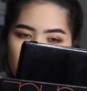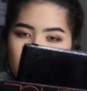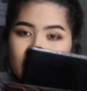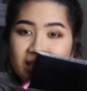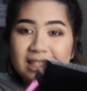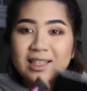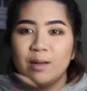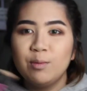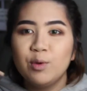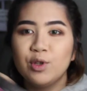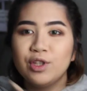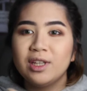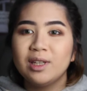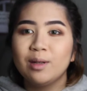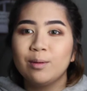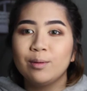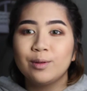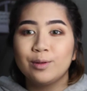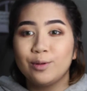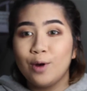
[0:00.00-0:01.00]
Kasi I'm using
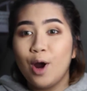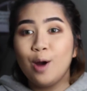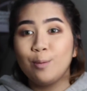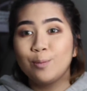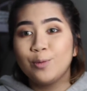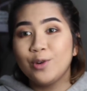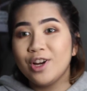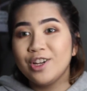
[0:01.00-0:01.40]
the wrong